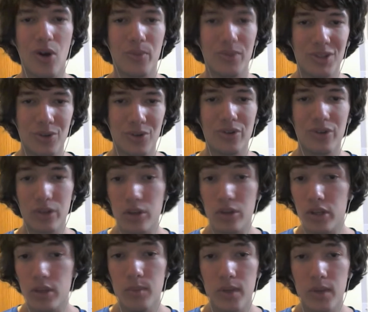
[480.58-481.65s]
their good
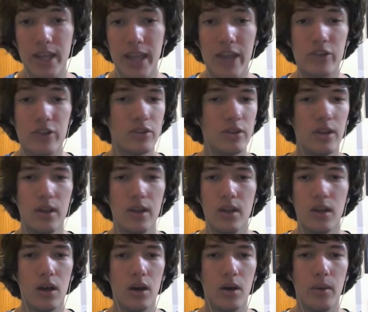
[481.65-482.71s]
communication.
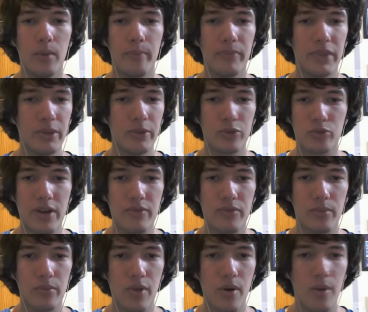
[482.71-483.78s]
It was great
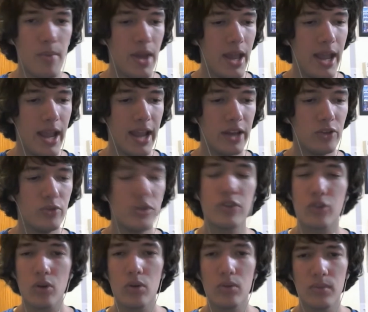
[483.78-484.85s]
from them, and
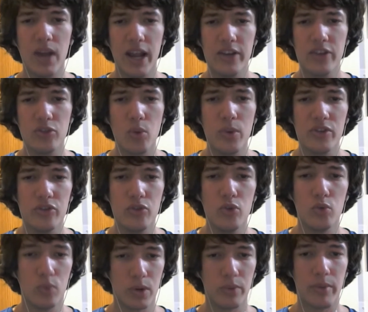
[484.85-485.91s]
I just always
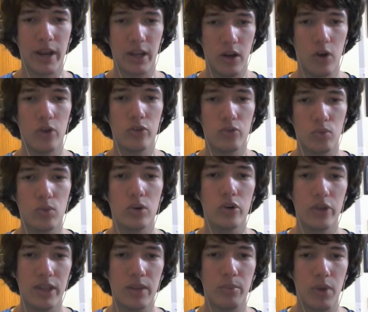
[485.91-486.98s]
knew where my cards were
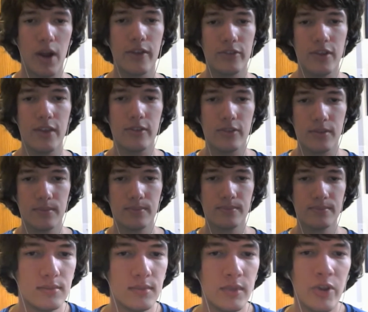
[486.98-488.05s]
in the process.
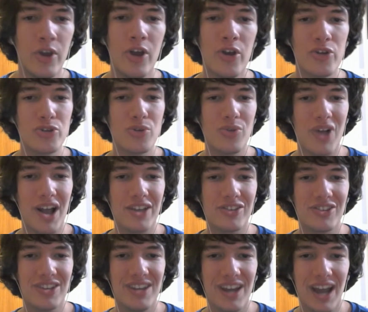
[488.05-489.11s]
So
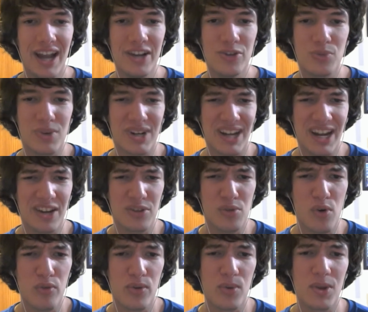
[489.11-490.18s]
lastly, I just want to kind of
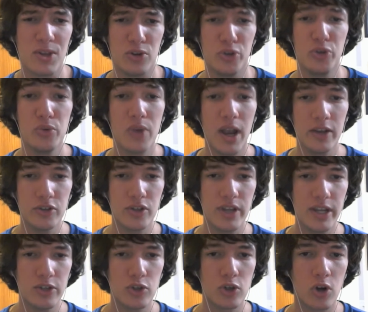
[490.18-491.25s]
go over whether you guys should
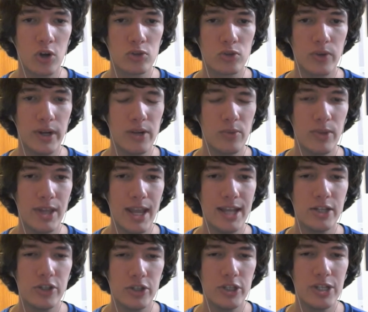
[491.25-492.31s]
get your cards graded with
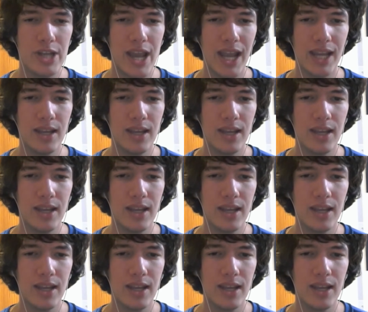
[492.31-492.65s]
HGA.